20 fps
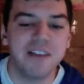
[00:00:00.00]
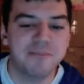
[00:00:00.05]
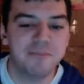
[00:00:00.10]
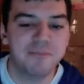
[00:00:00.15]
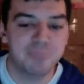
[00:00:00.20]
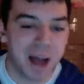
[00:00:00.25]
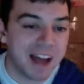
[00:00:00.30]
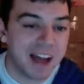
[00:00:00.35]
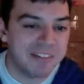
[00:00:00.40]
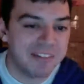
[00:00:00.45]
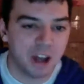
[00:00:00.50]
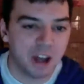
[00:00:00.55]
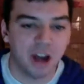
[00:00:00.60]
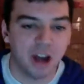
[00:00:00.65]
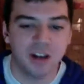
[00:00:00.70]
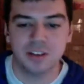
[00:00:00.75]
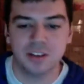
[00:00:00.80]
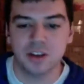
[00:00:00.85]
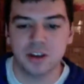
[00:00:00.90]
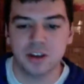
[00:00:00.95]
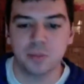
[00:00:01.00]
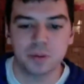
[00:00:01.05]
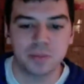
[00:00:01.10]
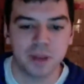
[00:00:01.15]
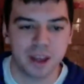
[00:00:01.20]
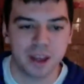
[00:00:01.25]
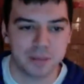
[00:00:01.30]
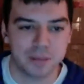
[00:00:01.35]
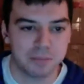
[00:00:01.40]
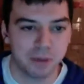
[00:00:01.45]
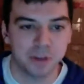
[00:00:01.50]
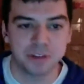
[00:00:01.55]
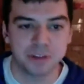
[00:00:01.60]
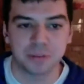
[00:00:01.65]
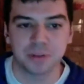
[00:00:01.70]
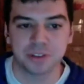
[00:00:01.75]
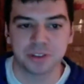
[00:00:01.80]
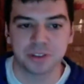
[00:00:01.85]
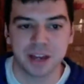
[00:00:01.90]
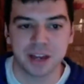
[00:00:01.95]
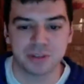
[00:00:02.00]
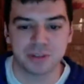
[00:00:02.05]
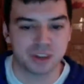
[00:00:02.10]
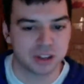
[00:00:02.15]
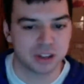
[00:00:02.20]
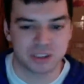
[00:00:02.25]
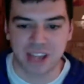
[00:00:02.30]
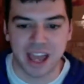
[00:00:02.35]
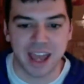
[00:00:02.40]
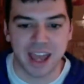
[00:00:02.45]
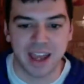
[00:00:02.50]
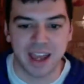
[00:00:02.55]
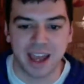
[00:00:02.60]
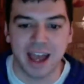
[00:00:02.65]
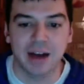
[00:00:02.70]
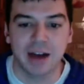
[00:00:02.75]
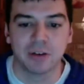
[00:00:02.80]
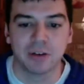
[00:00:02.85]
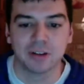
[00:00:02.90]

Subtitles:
I've gone to the open mic multiple times just to hang out.